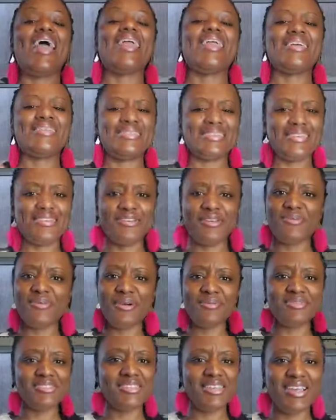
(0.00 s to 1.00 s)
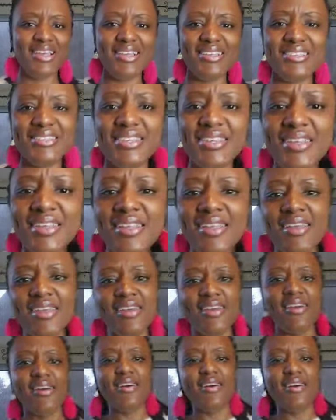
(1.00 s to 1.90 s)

And I said, you know what, I'm changing